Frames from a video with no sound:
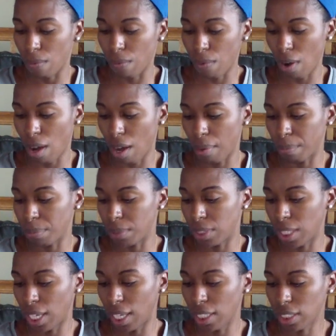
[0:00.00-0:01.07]
from
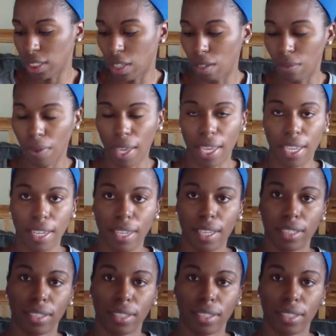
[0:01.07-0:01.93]
Taste of Haiti.